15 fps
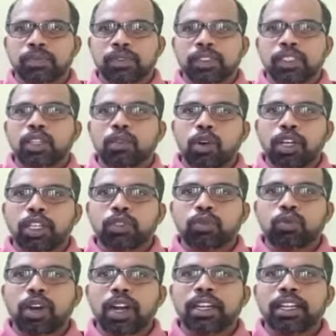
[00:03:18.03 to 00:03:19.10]
So what is
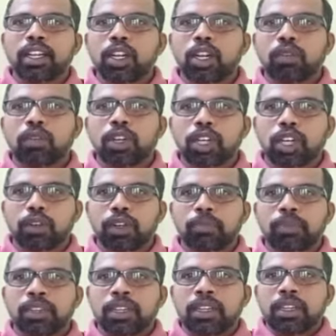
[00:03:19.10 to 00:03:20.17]
1 kilowatt hour?
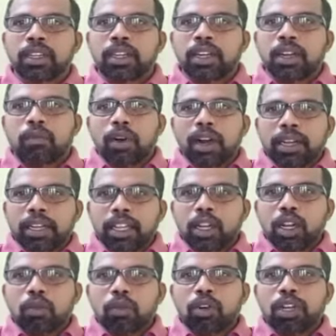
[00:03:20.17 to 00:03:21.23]
1
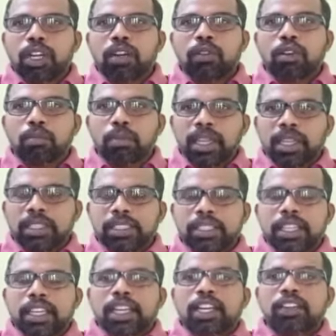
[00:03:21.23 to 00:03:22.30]
kilowatt hour means
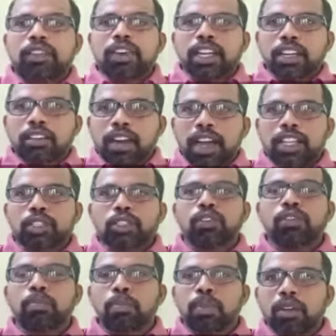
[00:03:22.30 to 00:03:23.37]
if a device
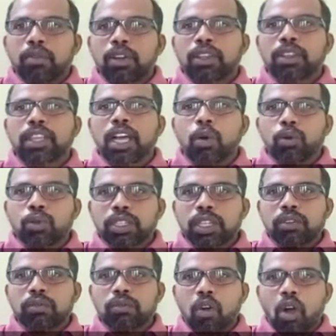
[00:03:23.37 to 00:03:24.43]
of power
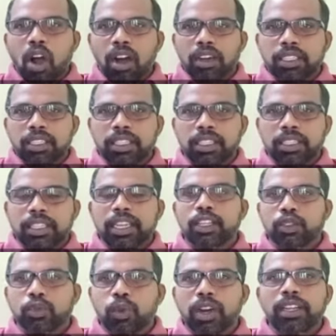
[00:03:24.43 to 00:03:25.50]
1000 watt, that
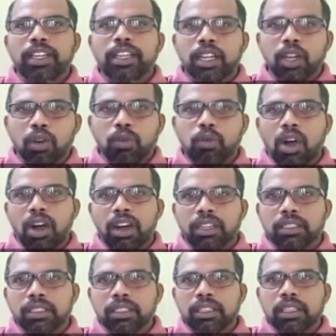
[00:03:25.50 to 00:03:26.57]
is 1
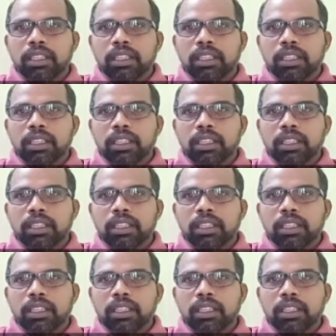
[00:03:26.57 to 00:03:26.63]
kilowatt,